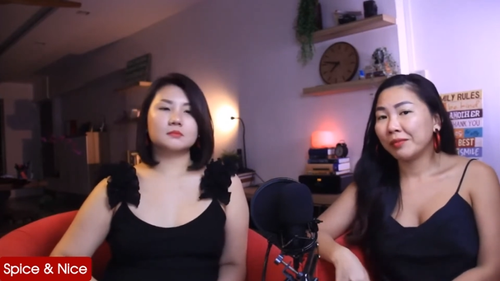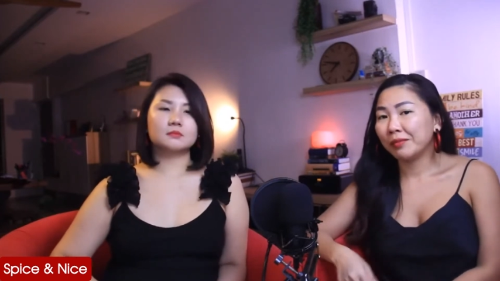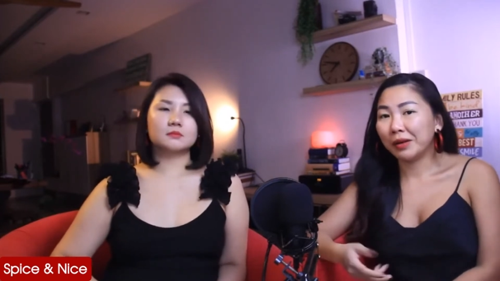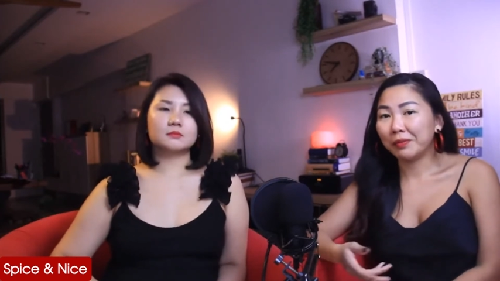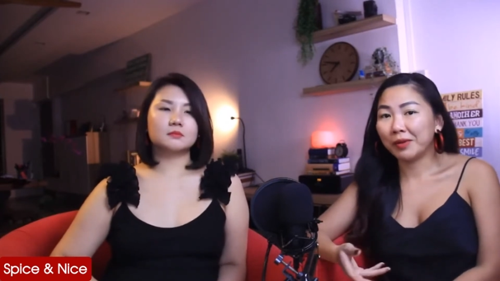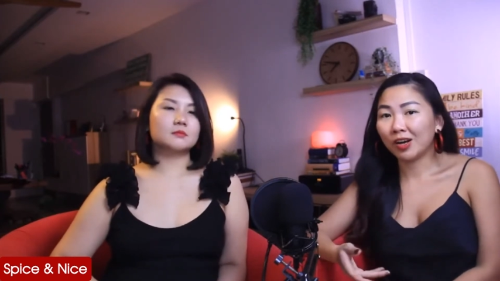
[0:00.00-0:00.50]

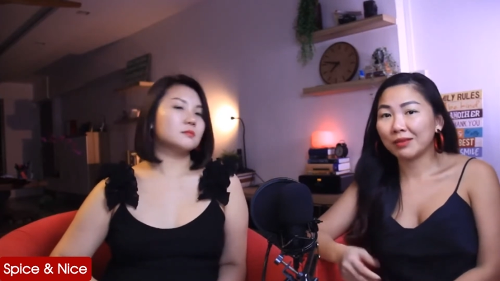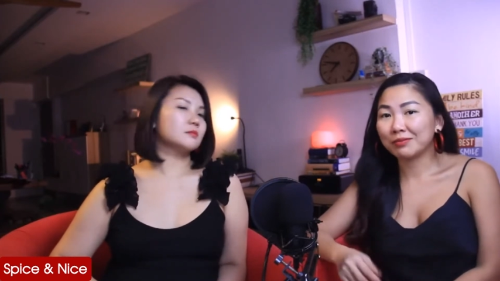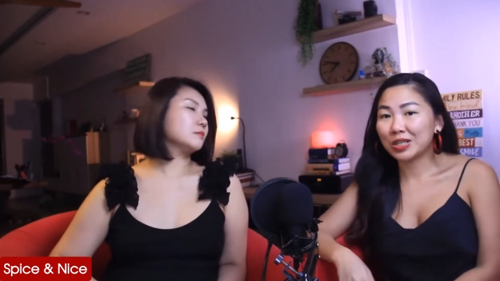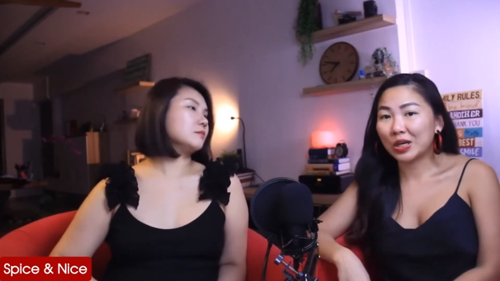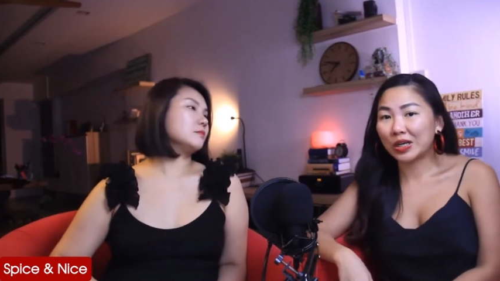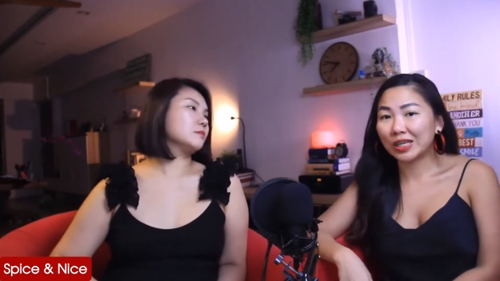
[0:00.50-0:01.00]
Speaker 1: but if not i'm
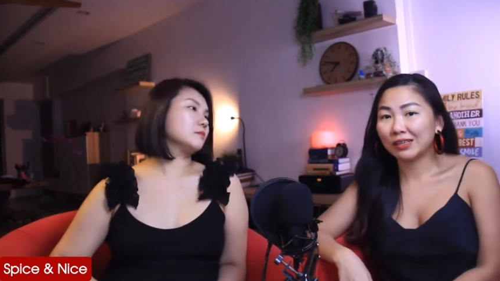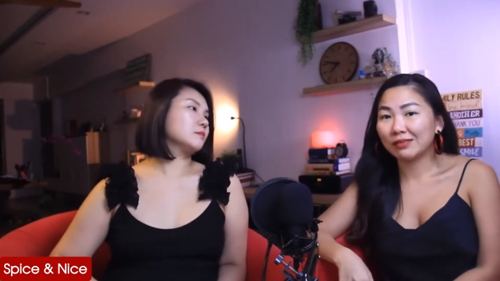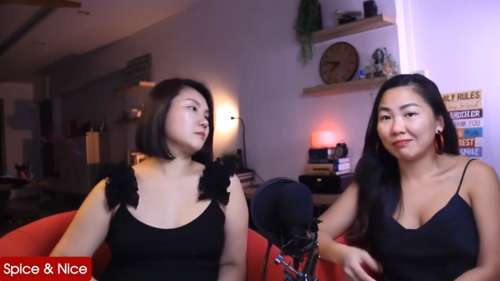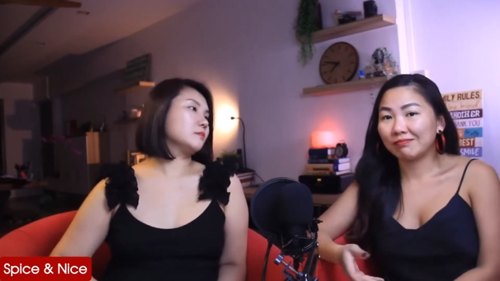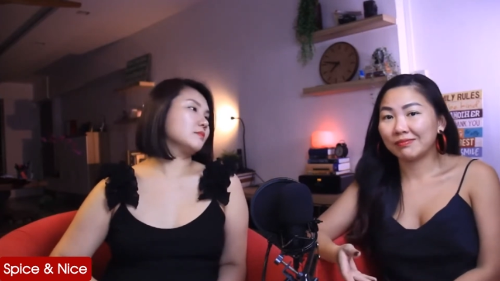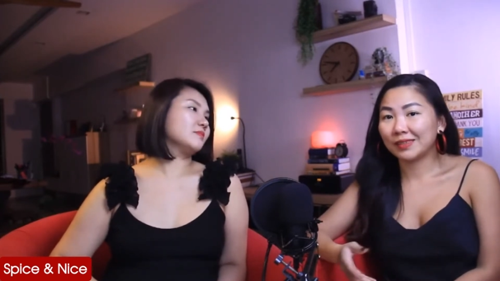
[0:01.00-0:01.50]
sorry
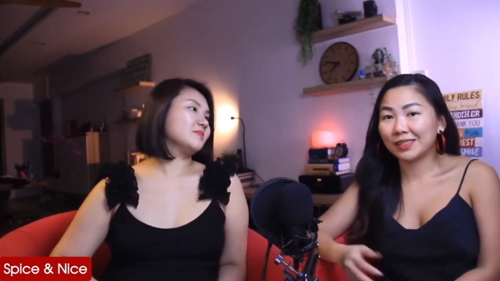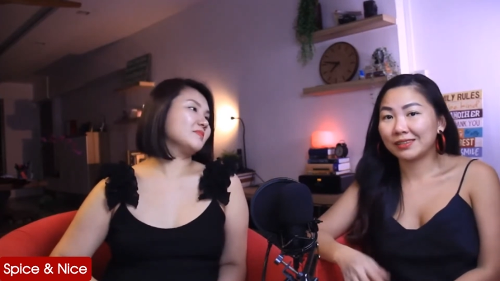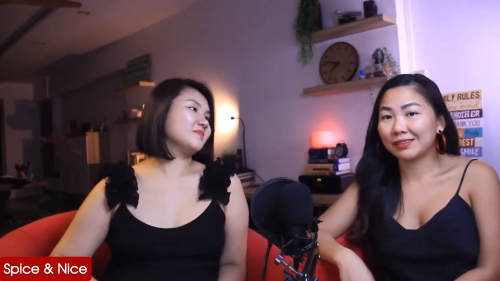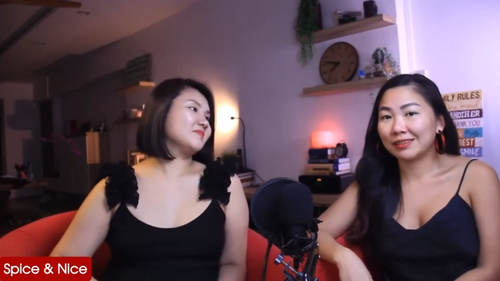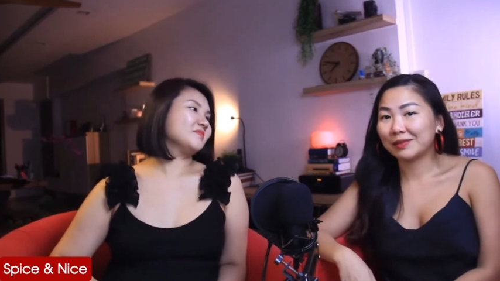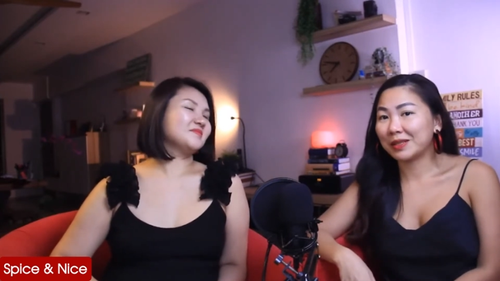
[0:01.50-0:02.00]

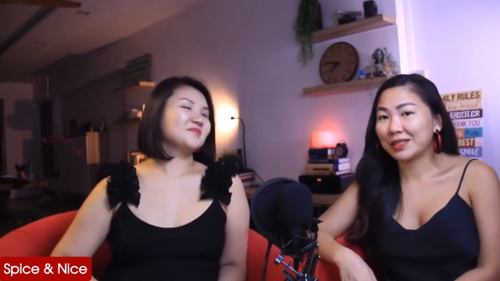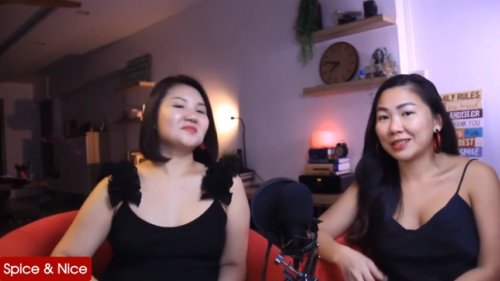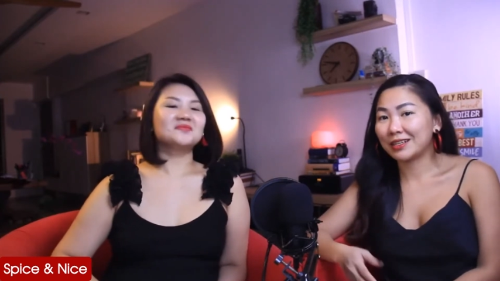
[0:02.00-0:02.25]
it's it's,